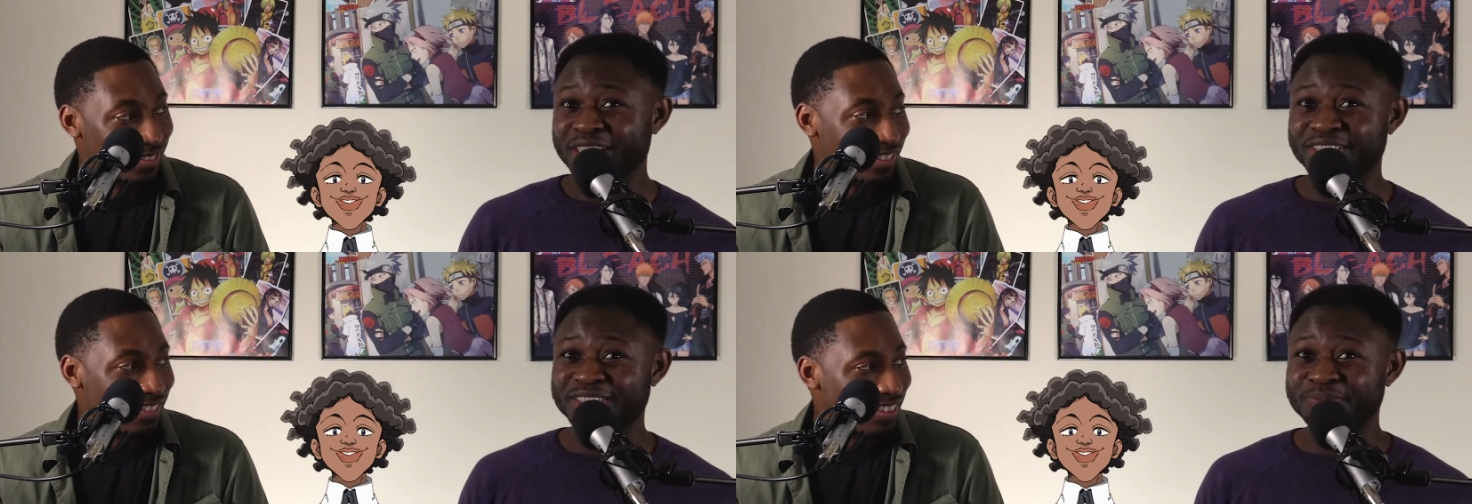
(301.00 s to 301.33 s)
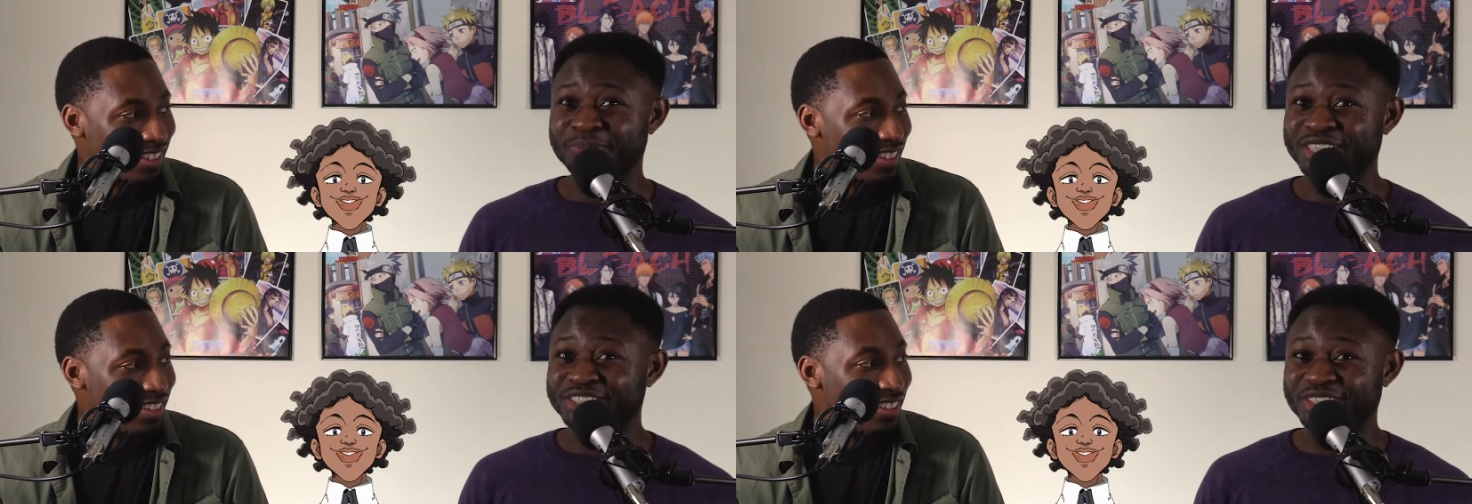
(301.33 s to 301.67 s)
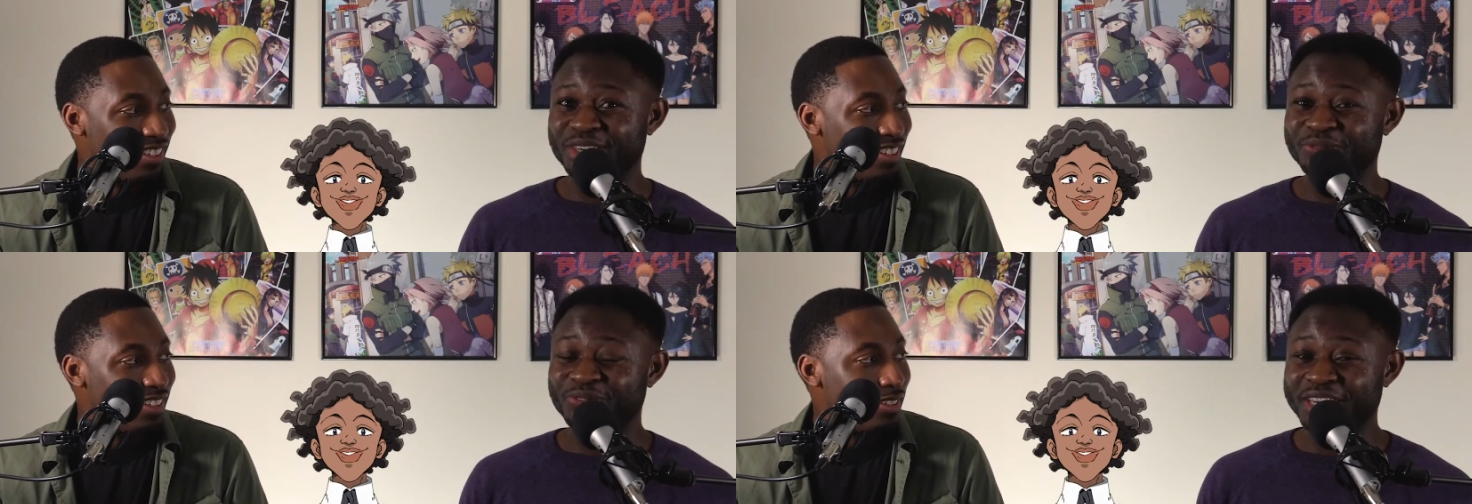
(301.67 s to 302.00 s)
Speaker 1: they made this
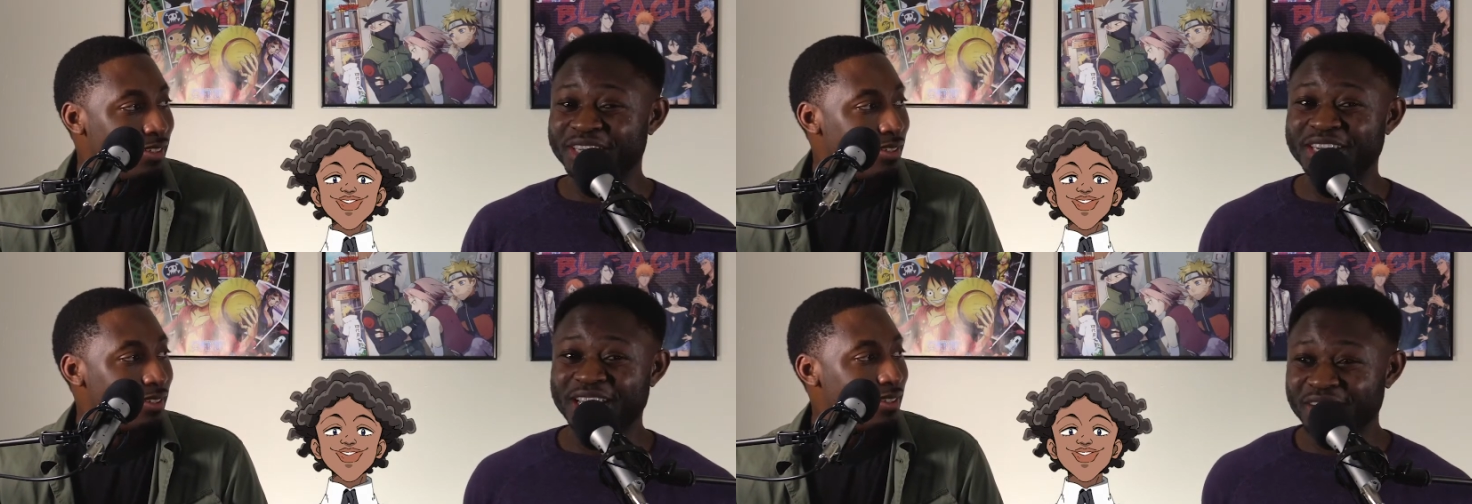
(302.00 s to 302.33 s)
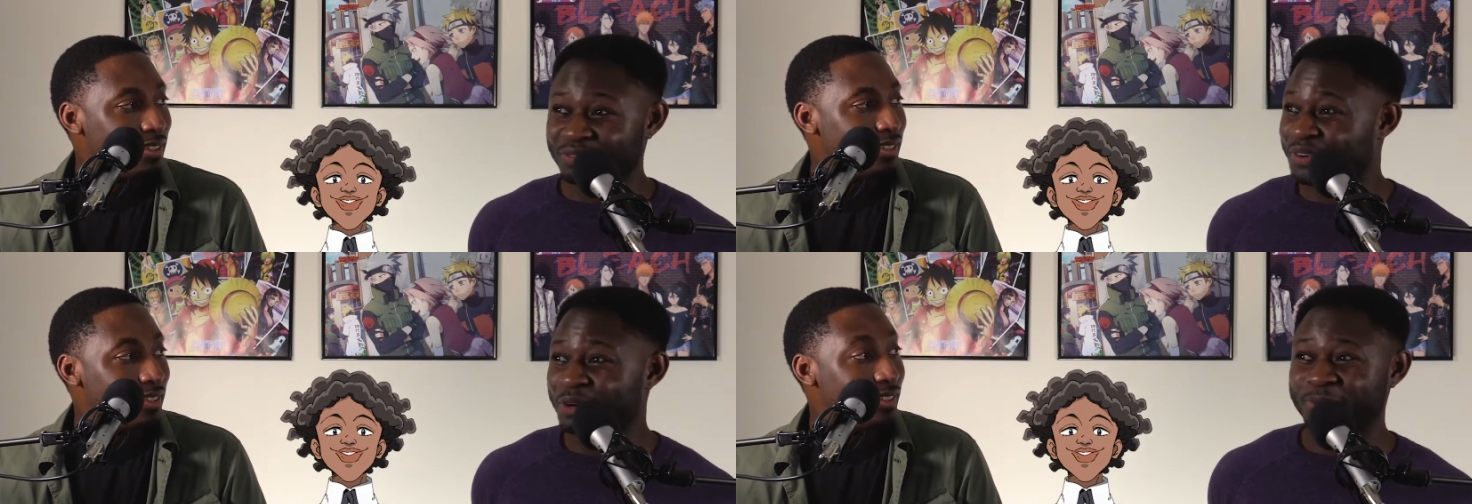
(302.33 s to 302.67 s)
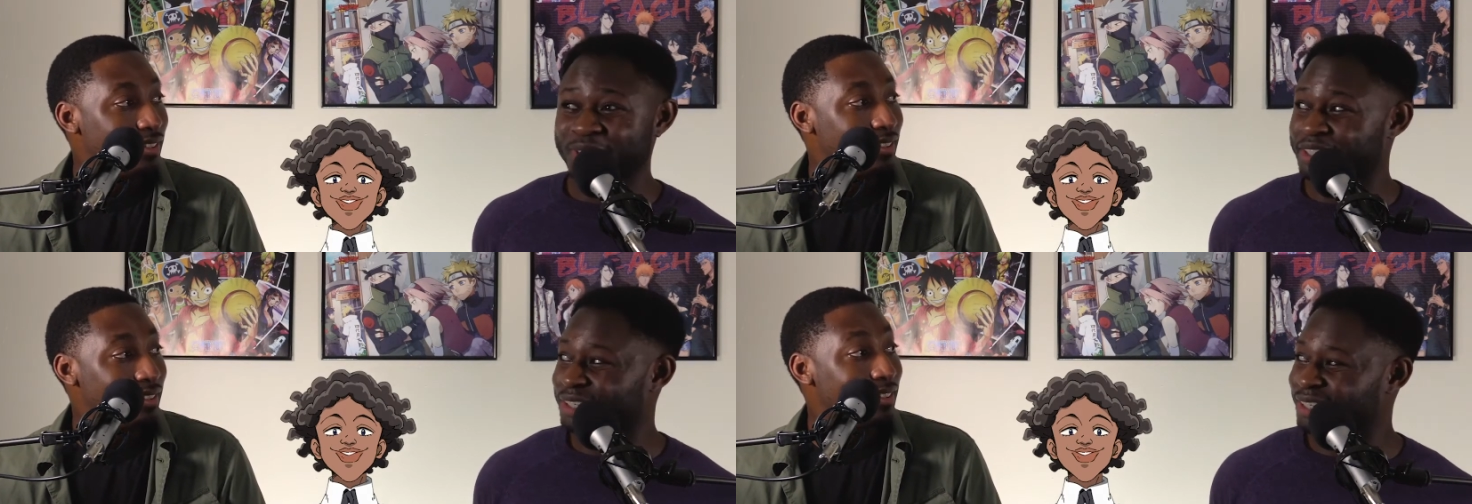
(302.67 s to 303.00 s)
bitch a fucking
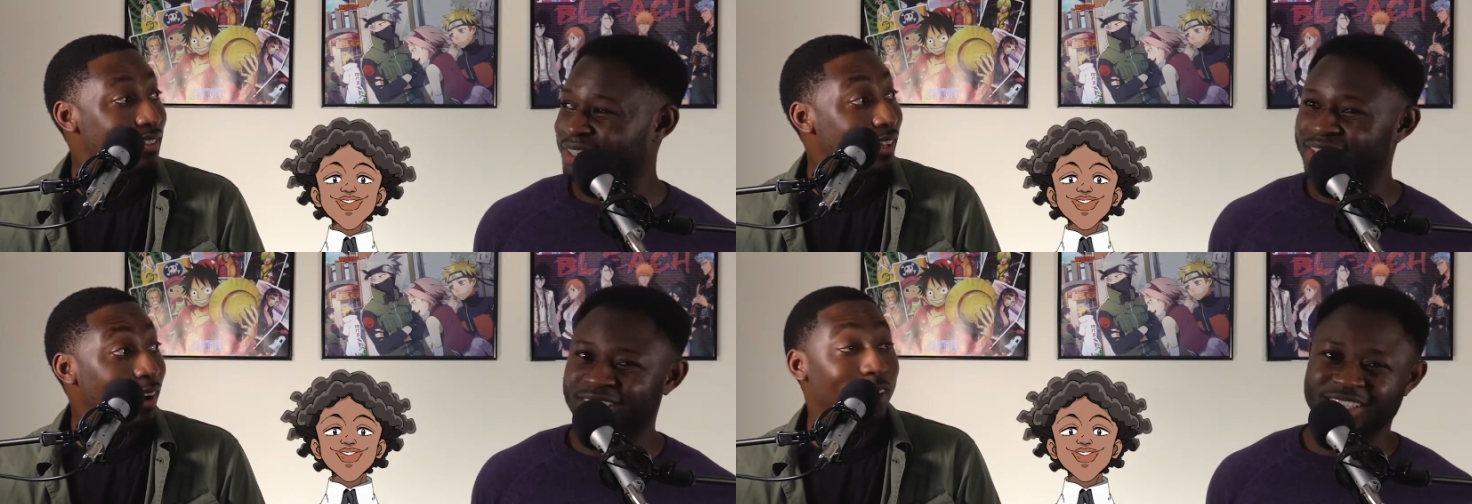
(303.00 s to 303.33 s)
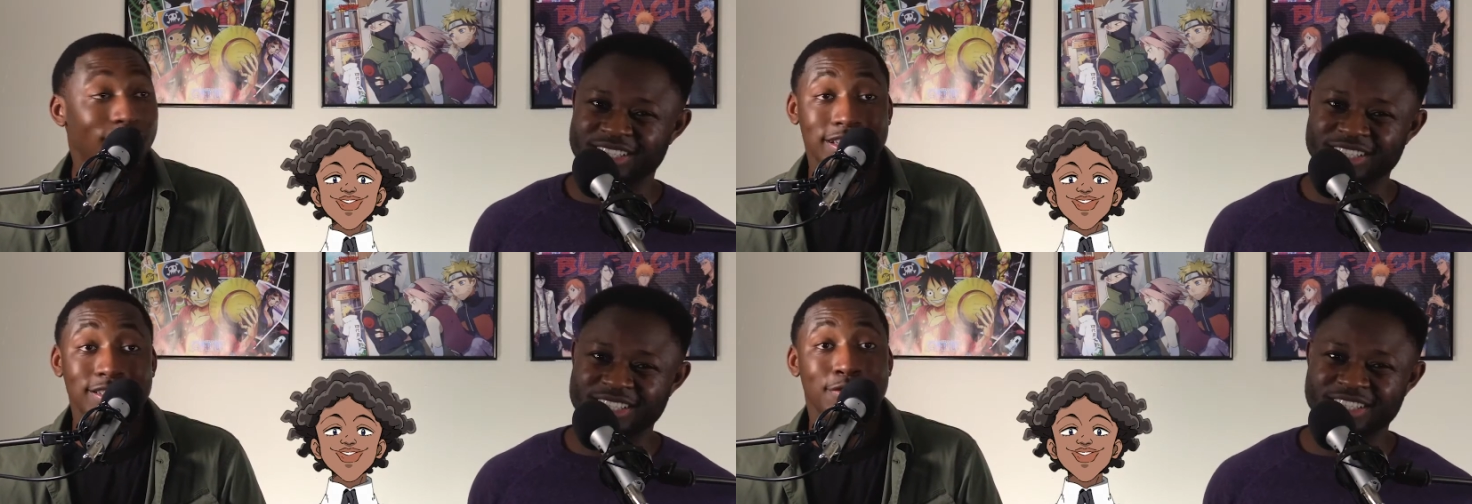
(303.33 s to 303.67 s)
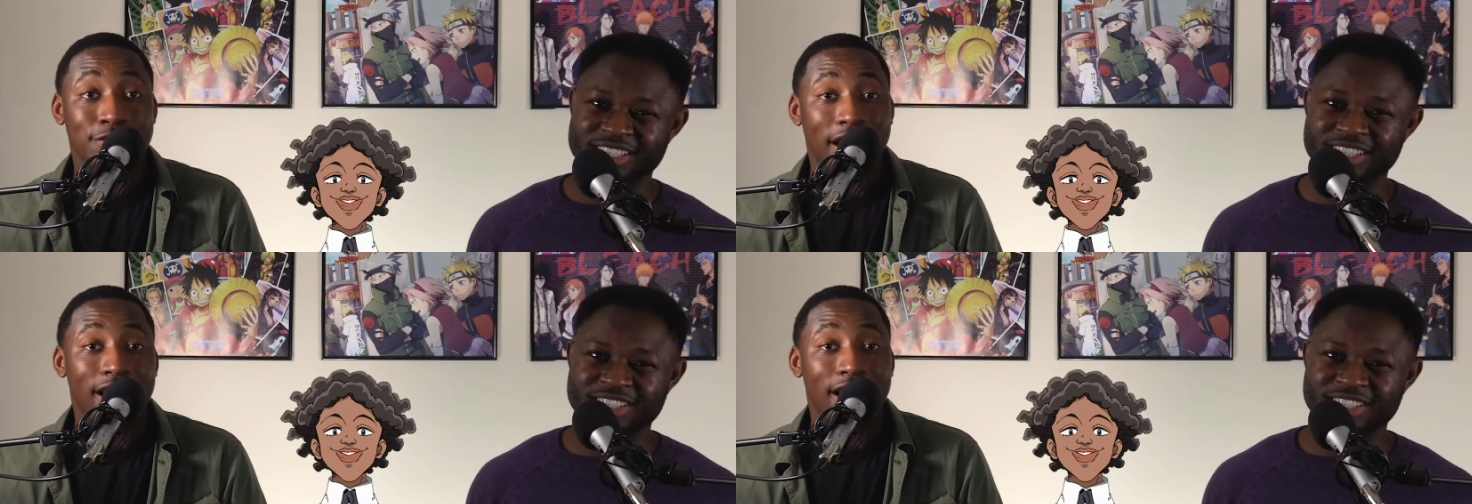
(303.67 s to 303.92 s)
NFL player. Yo, that's a